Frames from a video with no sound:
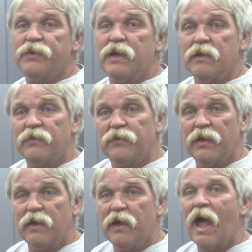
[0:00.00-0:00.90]

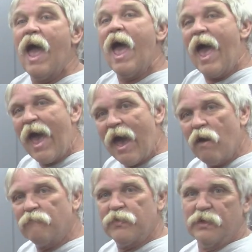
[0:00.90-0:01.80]
CNC
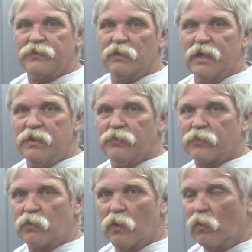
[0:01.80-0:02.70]
have this lead
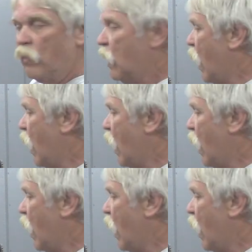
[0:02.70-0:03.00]
screw.